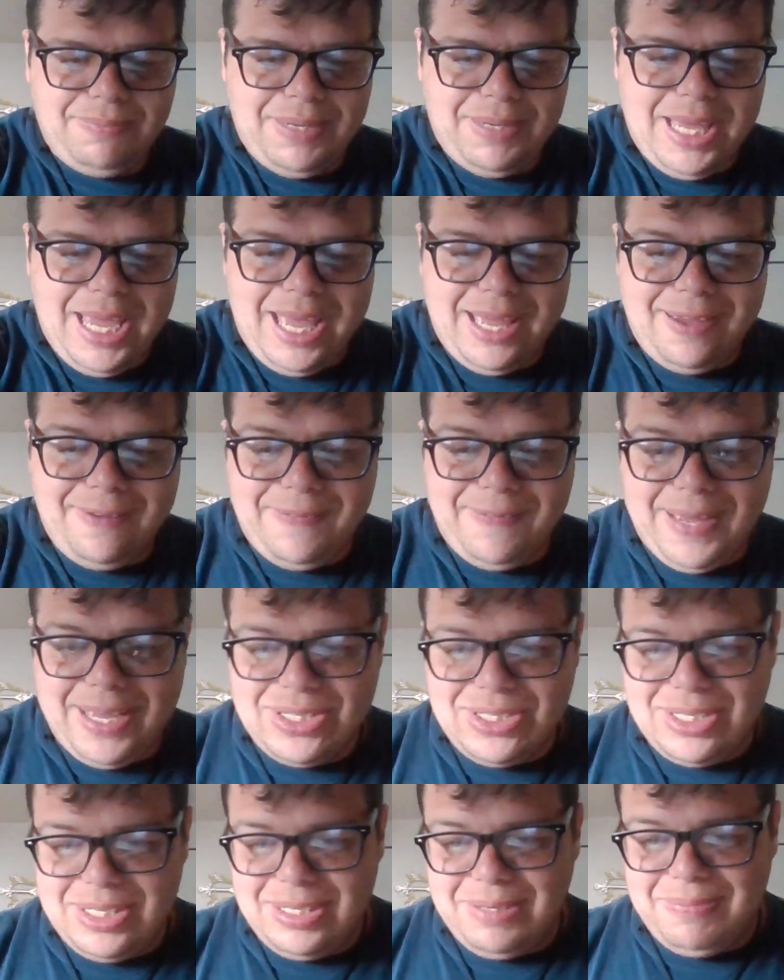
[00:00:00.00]
But yeah, if I
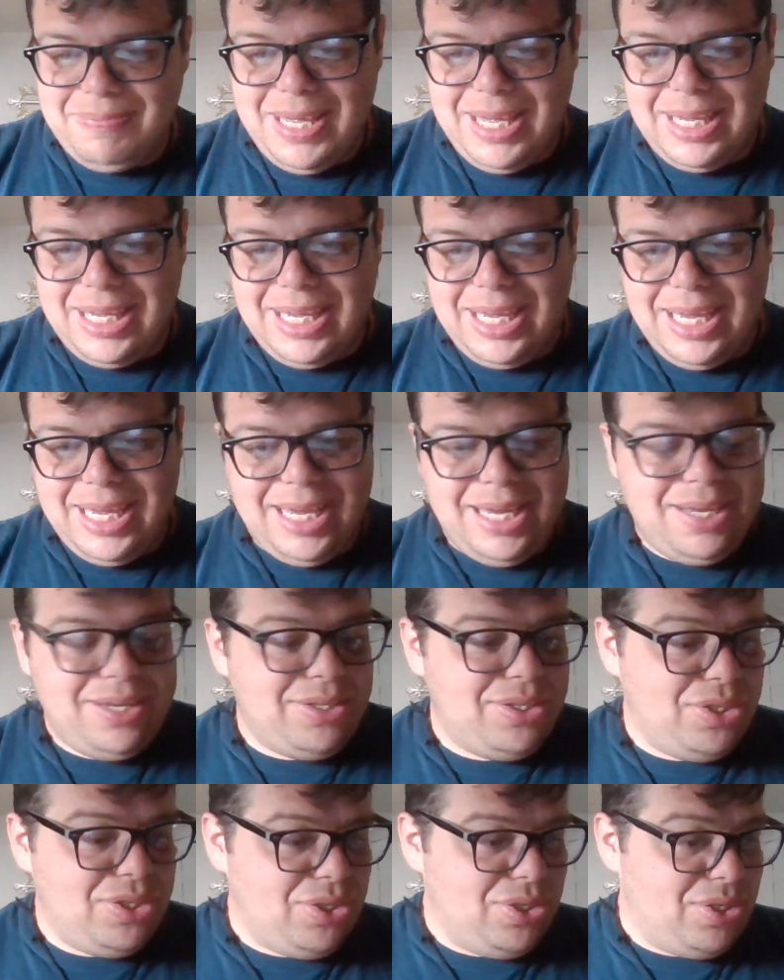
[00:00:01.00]
should make a
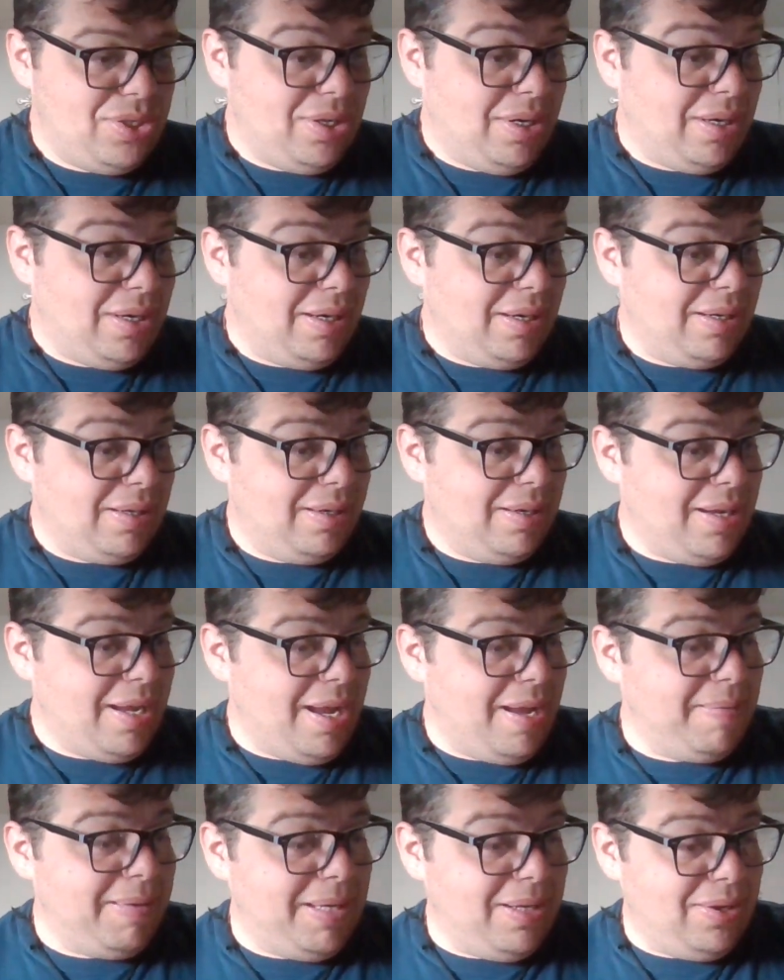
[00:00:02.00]
dark
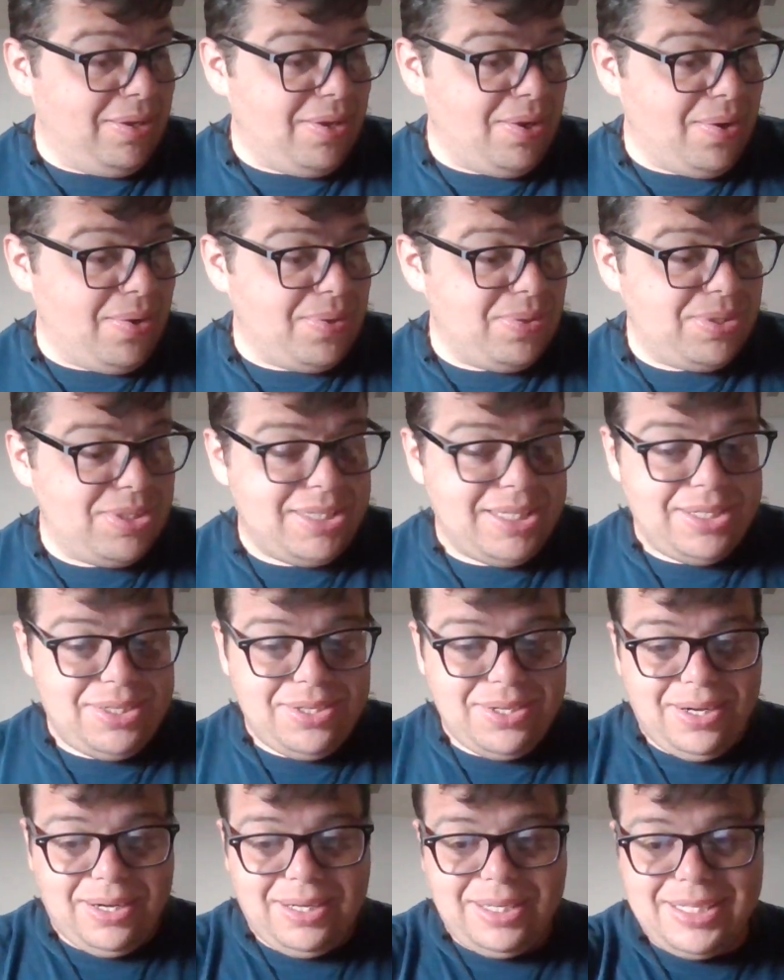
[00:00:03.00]
I mean, a ghost and
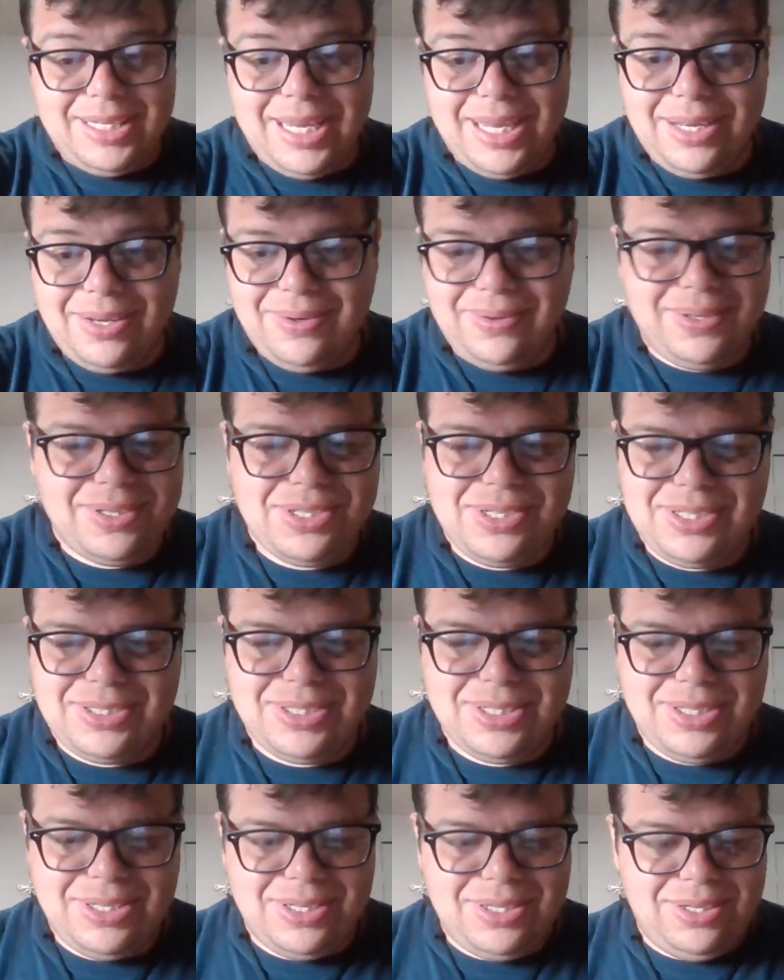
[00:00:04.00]
dark deck or
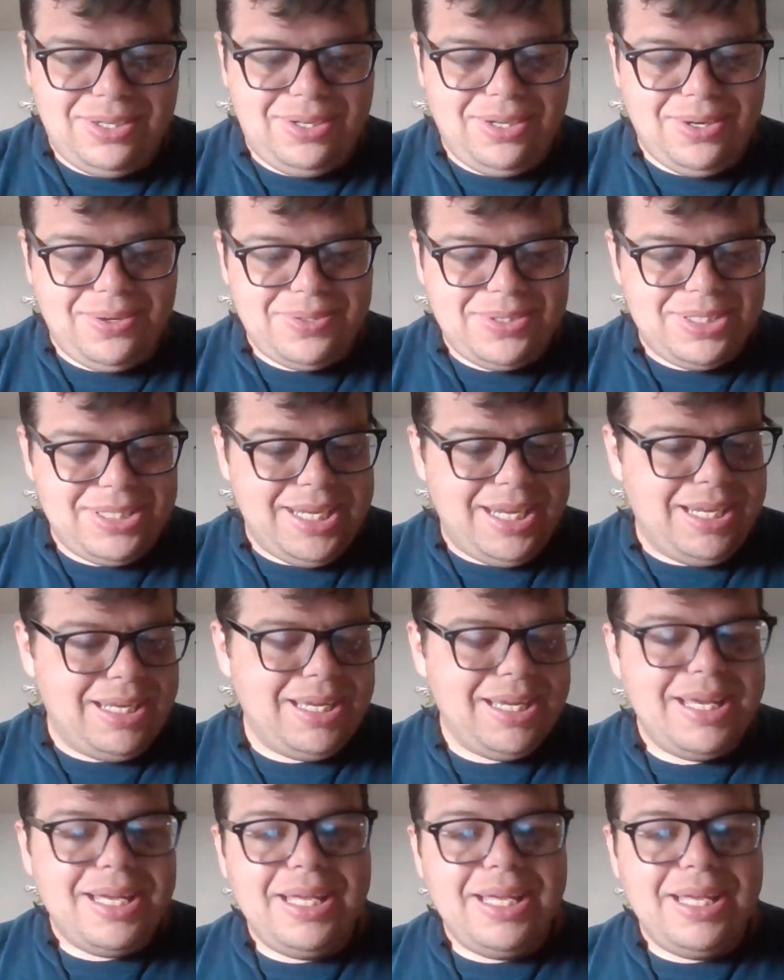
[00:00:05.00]
just a ghost deck?